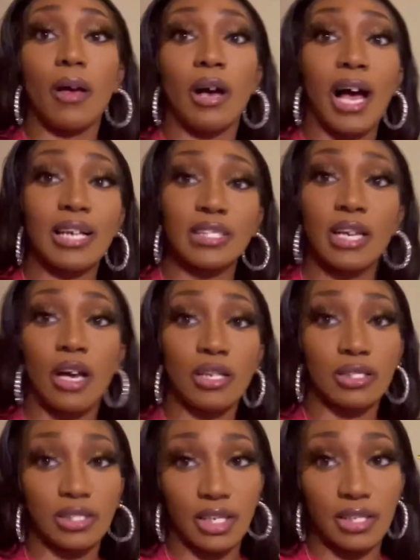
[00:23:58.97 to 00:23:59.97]
I
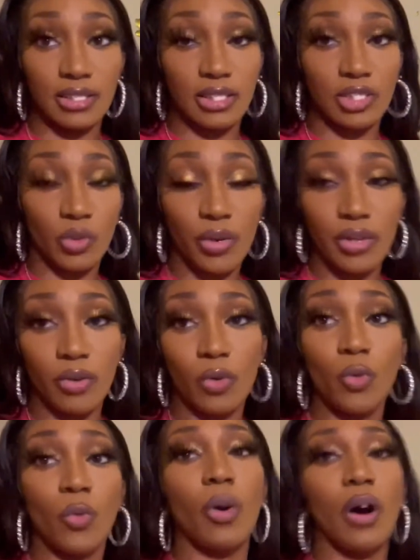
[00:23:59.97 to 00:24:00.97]
like to say this as well.
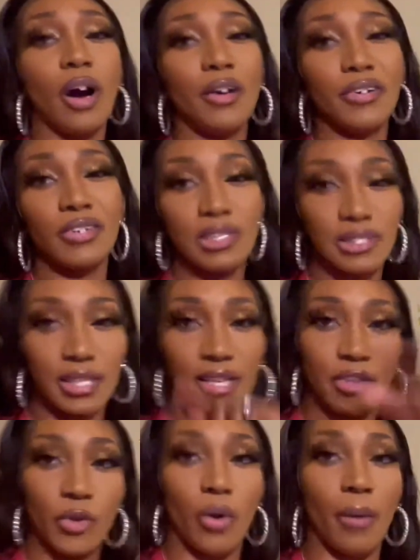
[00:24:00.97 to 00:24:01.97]

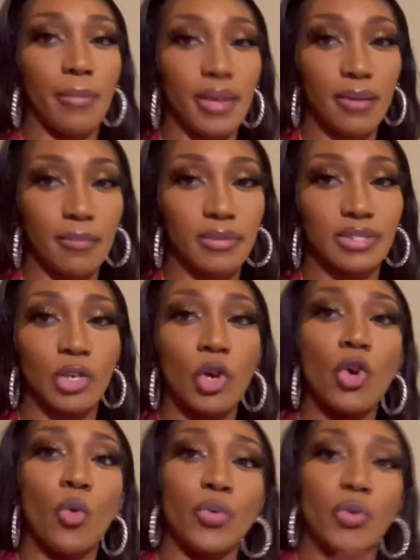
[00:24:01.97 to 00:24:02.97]
Understand your amendments.
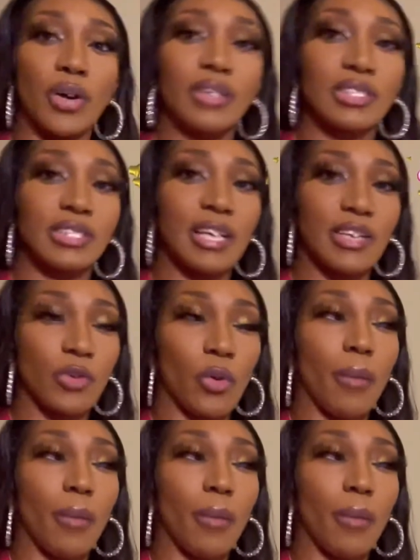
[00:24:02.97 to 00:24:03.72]
When you understand your